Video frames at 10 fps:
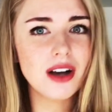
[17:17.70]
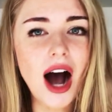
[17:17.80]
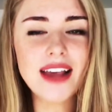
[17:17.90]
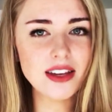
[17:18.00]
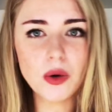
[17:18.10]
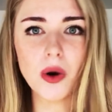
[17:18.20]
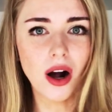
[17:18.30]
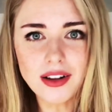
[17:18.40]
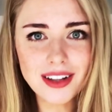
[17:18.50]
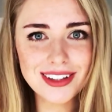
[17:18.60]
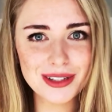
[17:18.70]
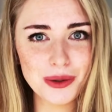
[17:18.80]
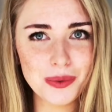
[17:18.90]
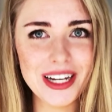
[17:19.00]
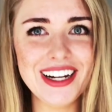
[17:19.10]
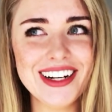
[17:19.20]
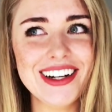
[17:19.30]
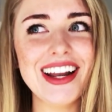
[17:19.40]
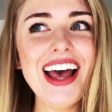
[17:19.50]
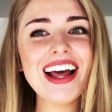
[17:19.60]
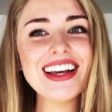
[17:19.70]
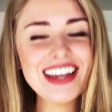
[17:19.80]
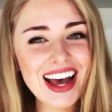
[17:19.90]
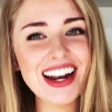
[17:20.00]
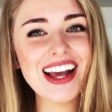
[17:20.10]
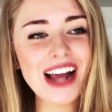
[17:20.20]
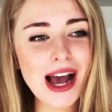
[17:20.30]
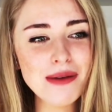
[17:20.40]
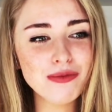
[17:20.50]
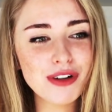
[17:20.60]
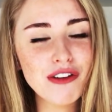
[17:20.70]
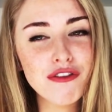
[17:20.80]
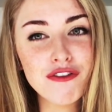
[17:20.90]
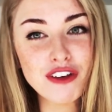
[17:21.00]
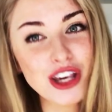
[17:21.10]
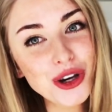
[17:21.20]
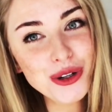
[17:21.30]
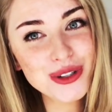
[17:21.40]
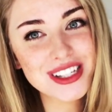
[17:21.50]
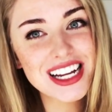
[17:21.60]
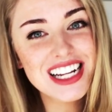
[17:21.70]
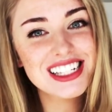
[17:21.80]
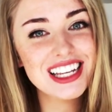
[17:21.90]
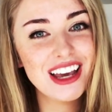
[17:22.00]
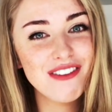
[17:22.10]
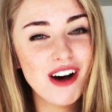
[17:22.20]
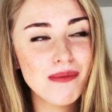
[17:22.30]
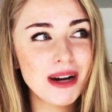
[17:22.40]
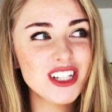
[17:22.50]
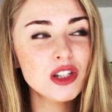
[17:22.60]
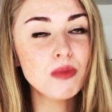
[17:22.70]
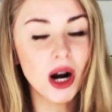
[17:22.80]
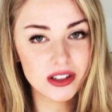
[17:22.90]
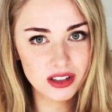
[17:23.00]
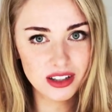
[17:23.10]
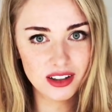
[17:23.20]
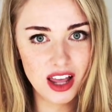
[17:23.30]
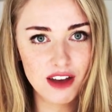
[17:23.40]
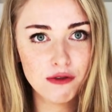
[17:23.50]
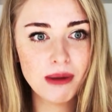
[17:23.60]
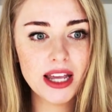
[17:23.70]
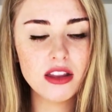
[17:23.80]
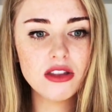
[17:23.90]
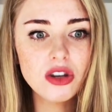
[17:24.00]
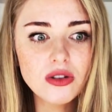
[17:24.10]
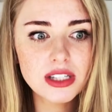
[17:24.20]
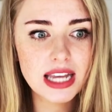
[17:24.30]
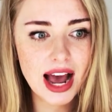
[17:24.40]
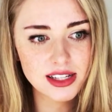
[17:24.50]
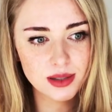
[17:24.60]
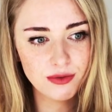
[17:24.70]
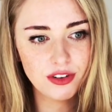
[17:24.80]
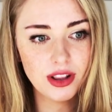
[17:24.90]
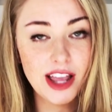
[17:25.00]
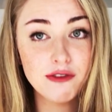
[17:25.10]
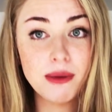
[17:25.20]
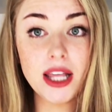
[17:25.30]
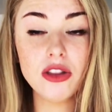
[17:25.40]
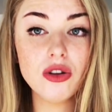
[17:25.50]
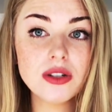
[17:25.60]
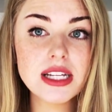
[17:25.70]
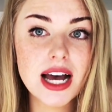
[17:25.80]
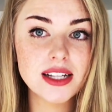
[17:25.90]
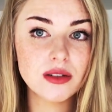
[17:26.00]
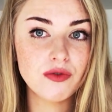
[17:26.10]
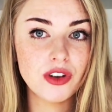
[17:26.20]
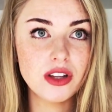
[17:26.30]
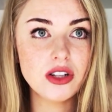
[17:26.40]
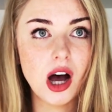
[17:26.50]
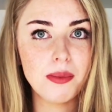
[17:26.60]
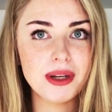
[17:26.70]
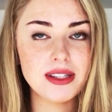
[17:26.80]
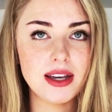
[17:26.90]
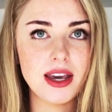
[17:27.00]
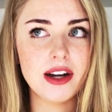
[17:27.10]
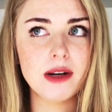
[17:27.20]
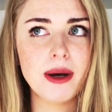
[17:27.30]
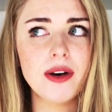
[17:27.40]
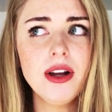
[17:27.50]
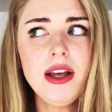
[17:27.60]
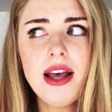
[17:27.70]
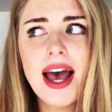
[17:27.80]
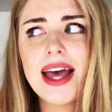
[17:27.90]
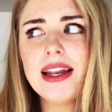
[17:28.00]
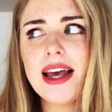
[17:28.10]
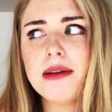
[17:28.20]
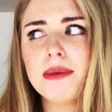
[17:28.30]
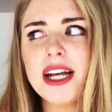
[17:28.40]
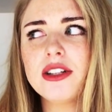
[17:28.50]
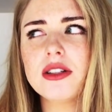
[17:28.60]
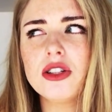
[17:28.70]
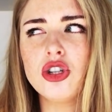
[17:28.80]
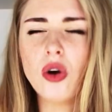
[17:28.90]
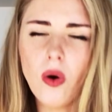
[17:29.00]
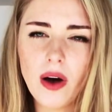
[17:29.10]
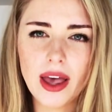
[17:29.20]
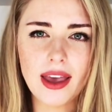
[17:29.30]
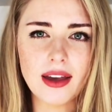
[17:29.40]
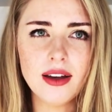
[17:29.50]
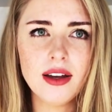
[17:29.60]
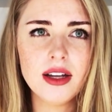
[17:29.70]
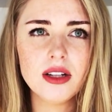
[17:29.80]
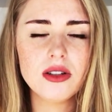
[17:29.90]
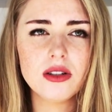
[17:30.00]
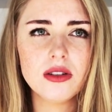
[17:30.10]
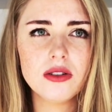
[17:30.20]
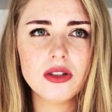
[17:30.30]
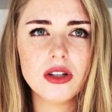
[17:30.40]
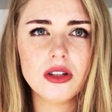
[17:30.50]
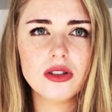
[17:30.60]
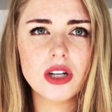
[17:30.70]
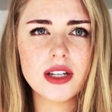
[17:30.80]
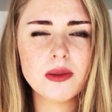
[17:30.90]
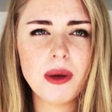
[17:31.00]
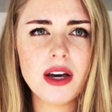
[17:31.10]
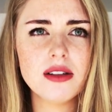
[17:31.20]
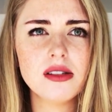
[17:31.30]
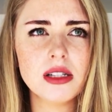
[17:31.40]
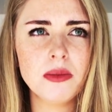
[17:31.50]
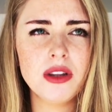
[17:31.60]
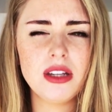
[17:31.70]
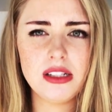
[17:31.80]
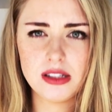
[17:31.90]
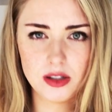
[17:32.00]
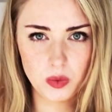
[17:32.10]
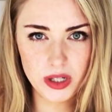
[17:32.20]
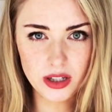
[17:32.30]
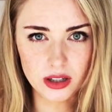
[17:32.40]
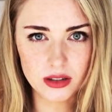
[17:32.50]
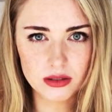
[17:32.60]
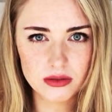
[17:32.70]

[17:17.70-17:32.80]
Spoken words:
I think we're all a little weird. Again, I refuse to give up my sparkle in life, my enthusiasm for life, my enthusiasm for the topics I care about, and my joy just because someone thinks it's weird.